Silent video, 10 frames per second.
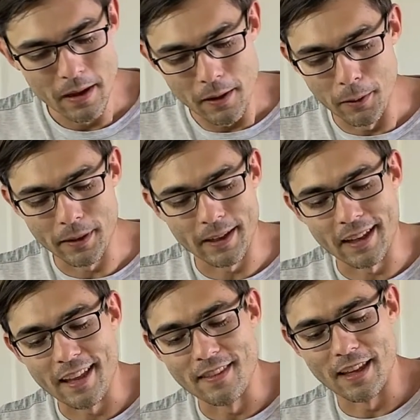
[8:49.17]
Okay,
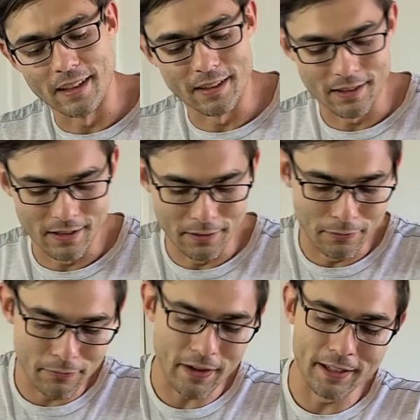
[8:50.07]
and then the
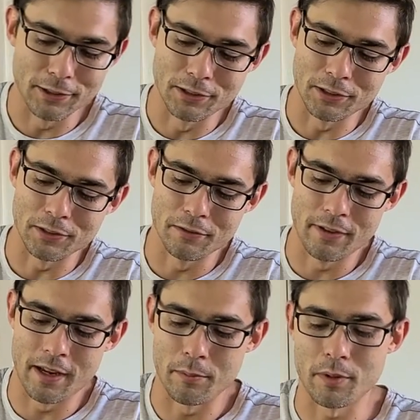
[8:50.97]
final
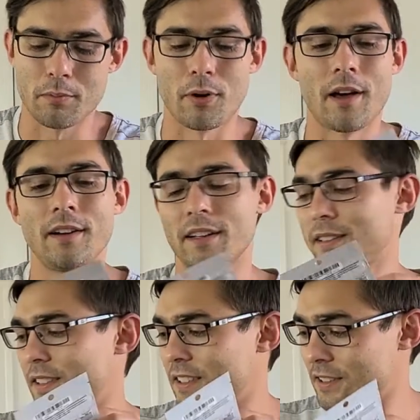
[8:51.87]
vape
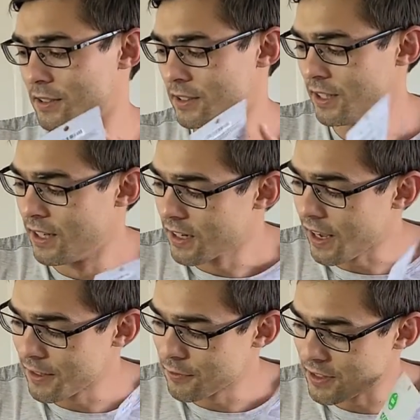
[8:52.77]
product is
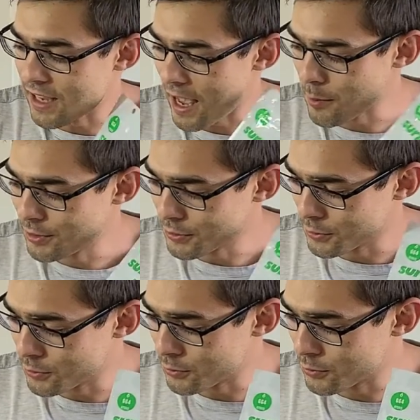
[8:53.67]
kind of the
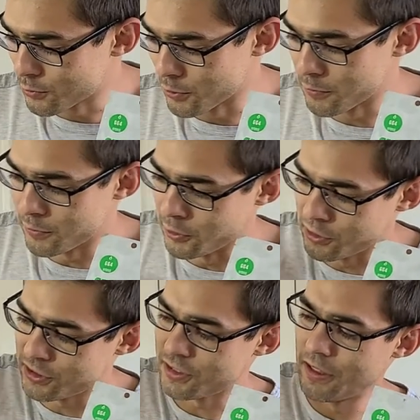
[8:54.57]
absolute
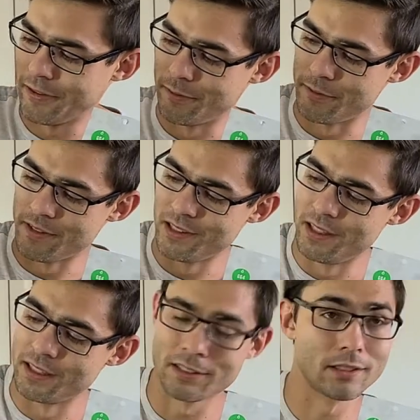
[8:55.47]
reverse of
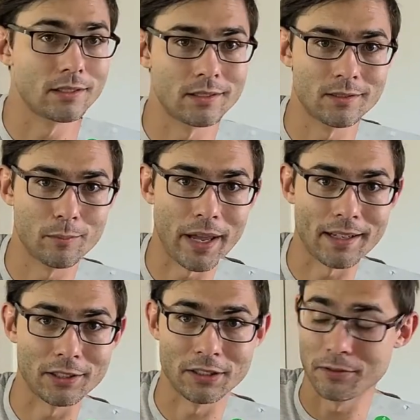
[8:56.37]
this
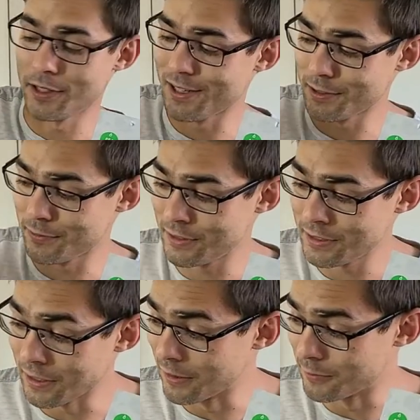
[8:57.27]
packaging
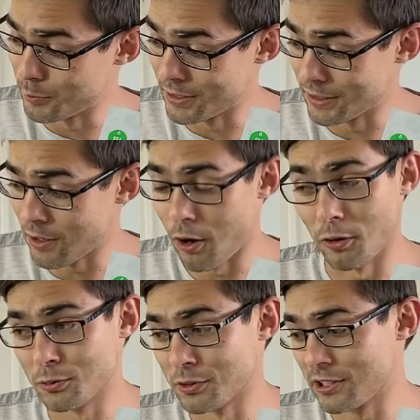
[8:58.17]
philosophy of being
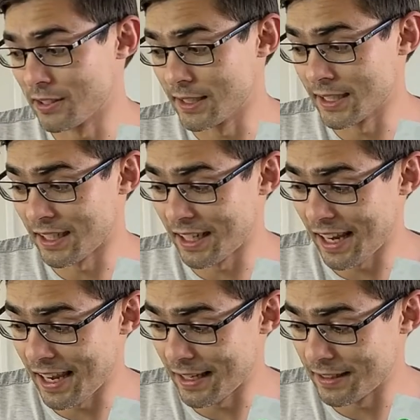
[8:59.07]
ultra slick
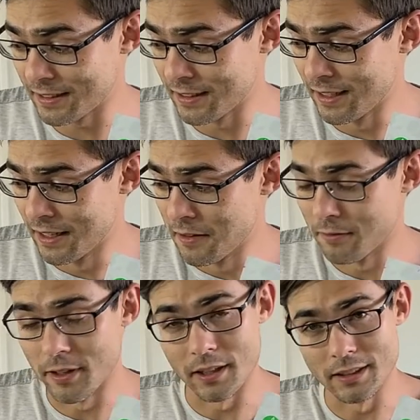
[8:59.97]
and
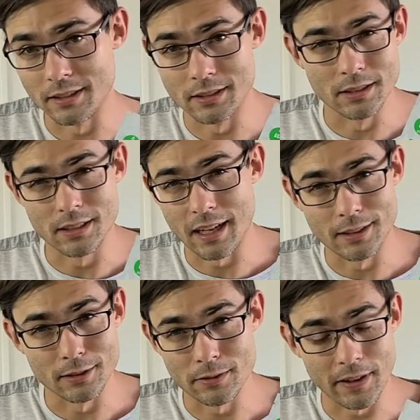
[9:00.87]
very
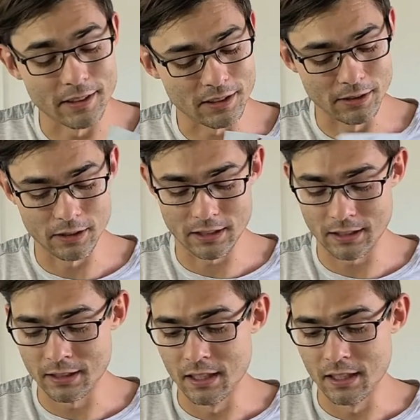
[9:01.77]
designer fancy looking.